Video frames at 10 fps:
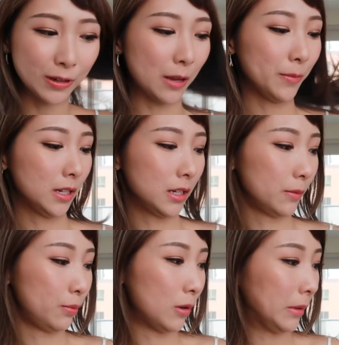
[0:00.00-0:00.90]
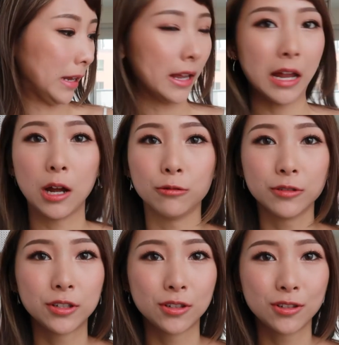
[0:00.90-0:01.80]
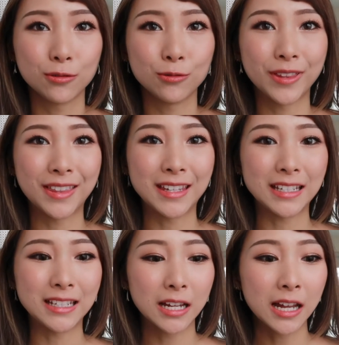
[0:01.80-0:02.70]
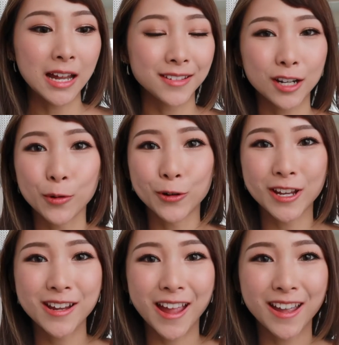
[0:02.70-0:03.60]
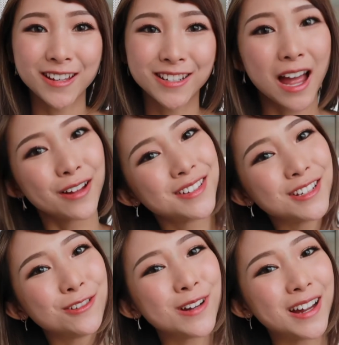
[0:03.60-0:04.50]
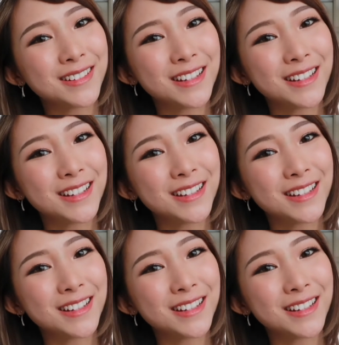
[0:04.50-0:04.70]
now I'm gonna probably head out to the ceremony and I'll see you guys